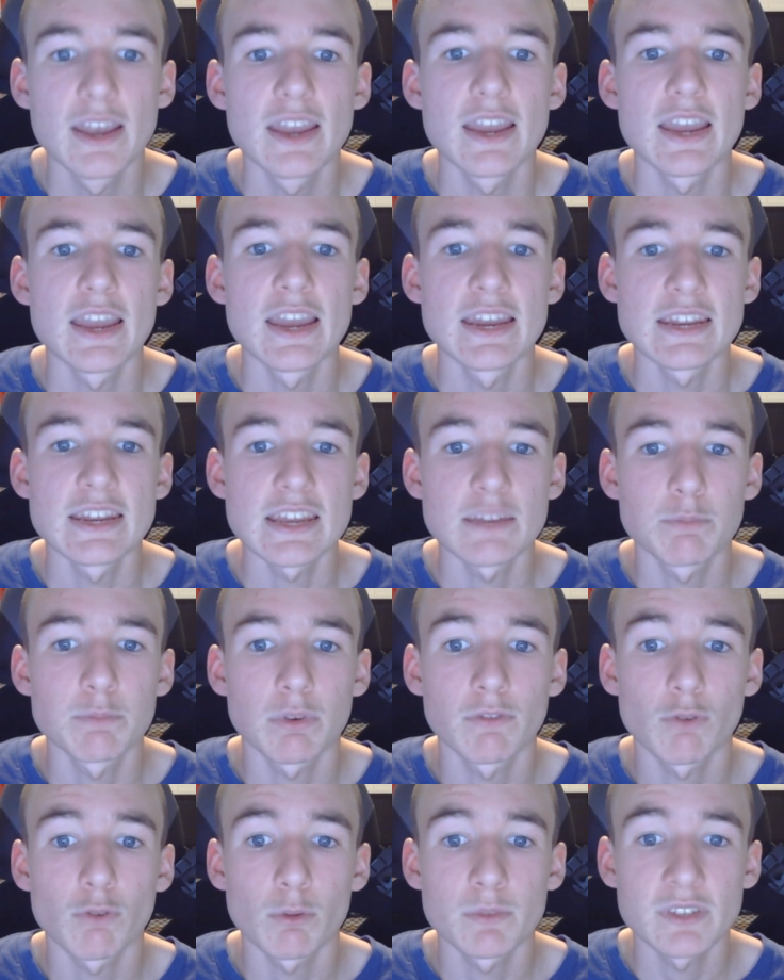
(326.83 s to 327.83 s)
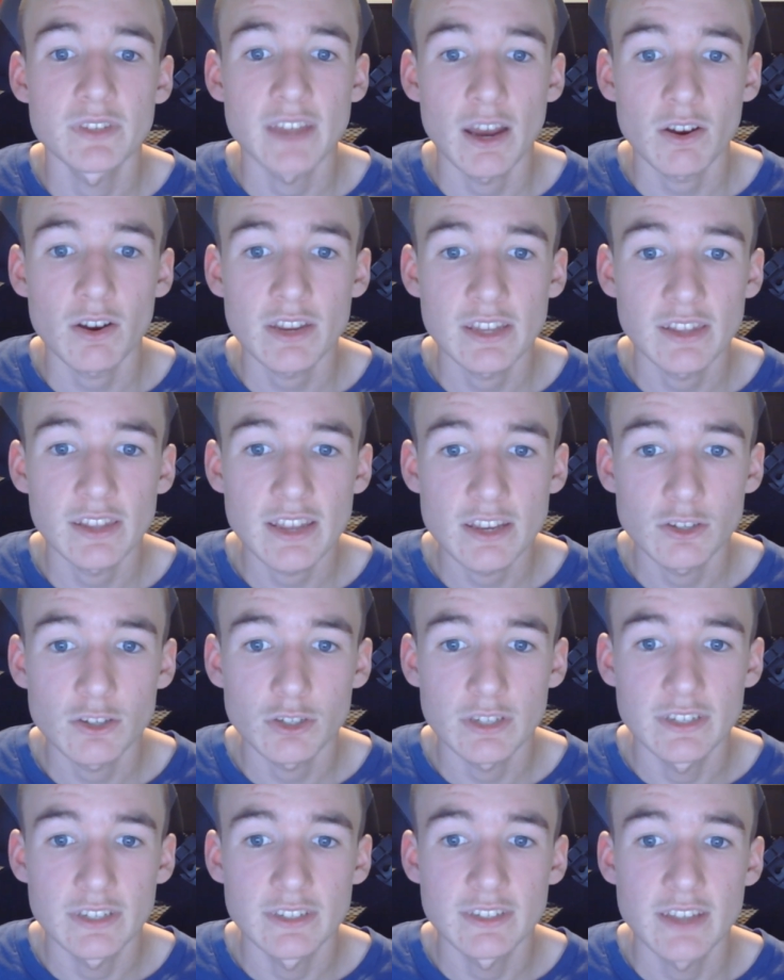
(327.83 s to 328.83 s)
and it performs
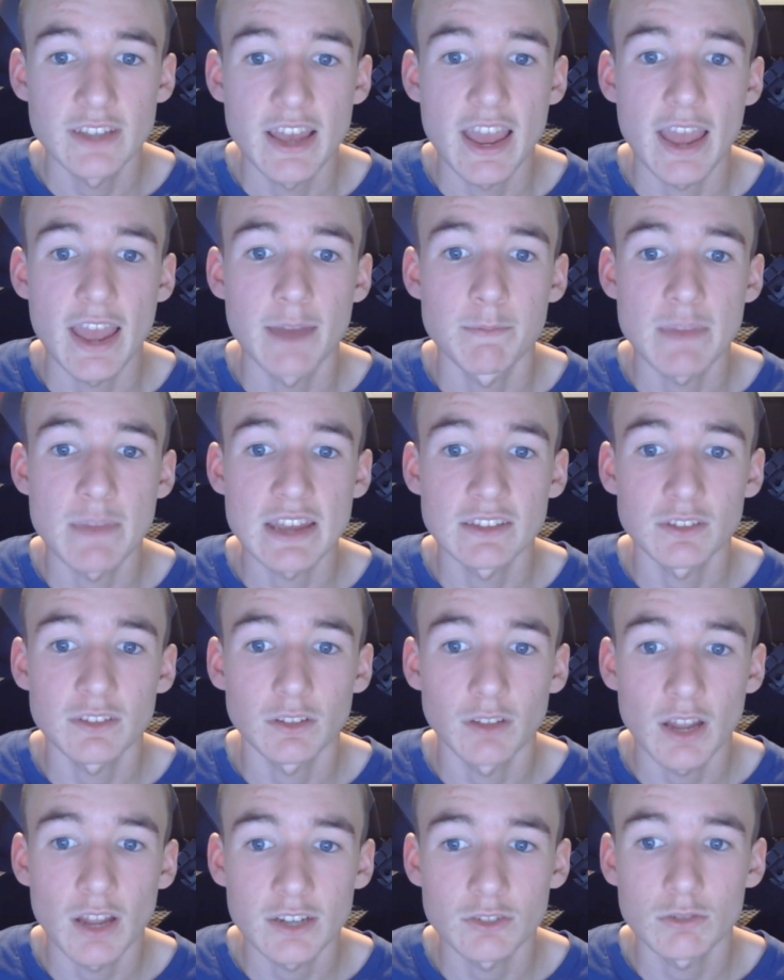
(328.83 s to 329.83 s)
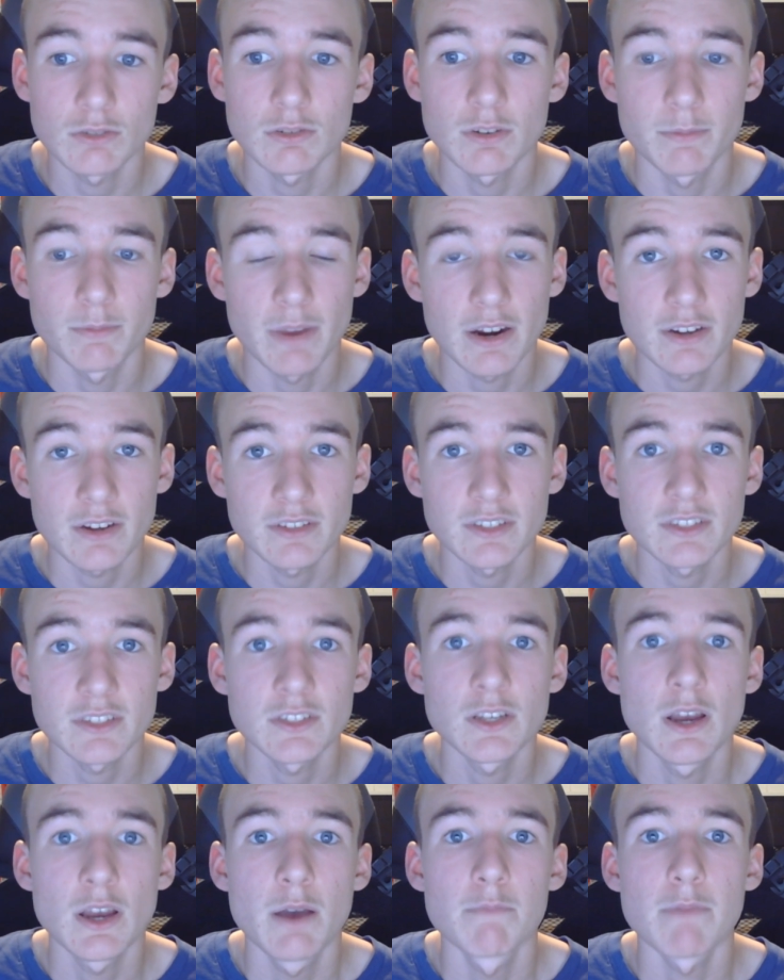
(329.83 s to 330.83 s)
calculations and makes logical comparisons
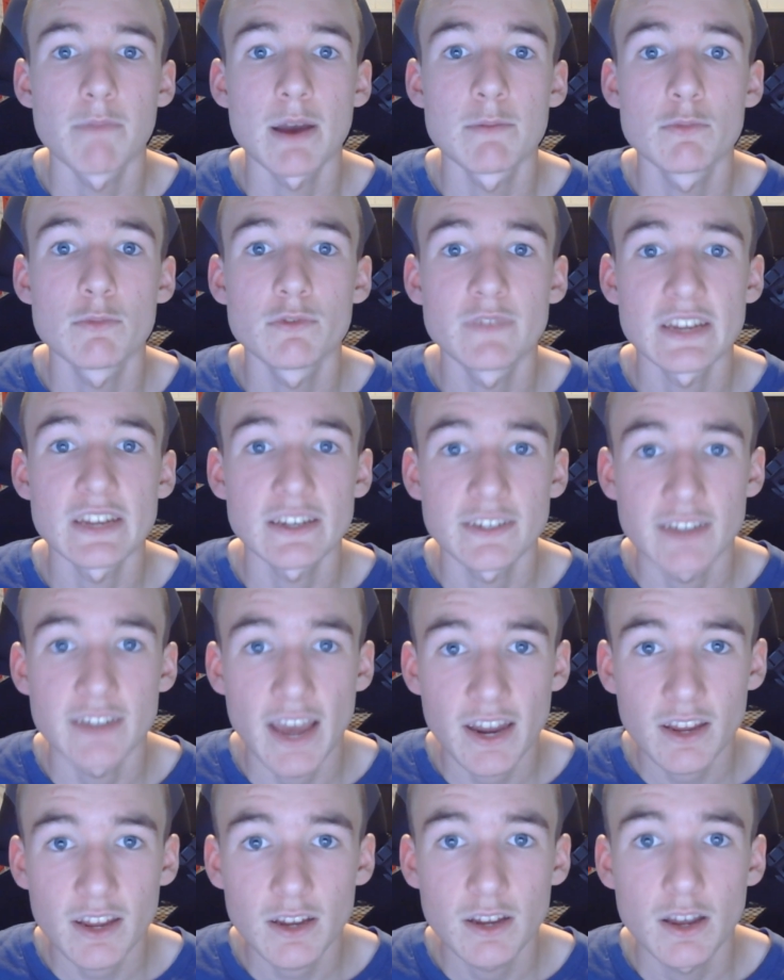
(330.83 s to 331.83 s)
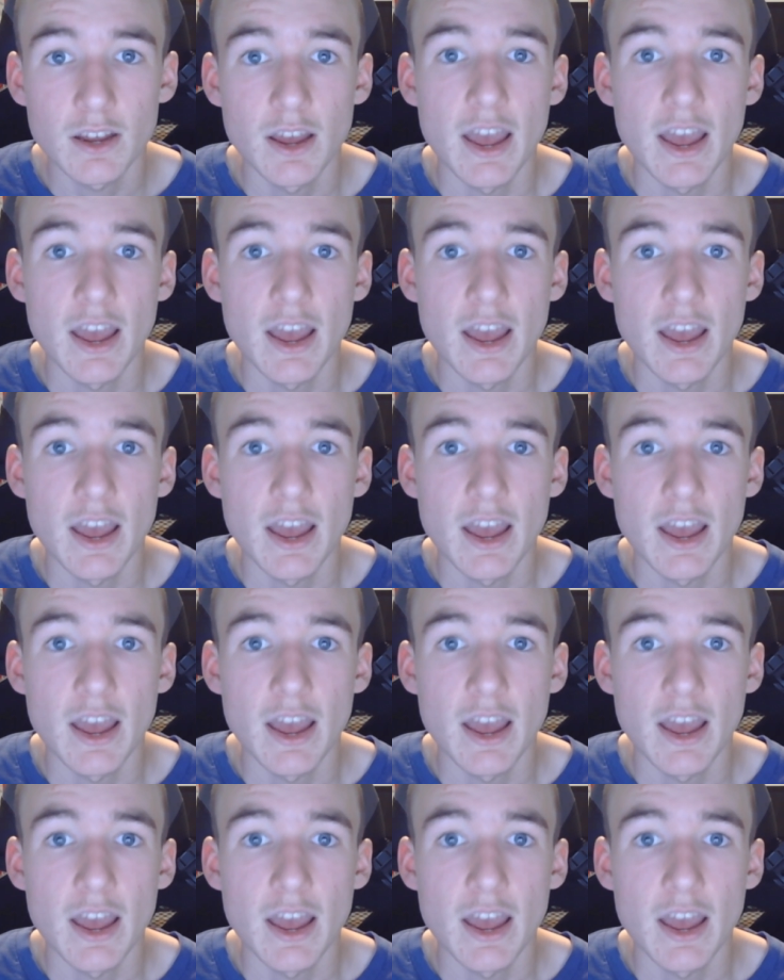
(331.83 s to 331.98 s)
by moving data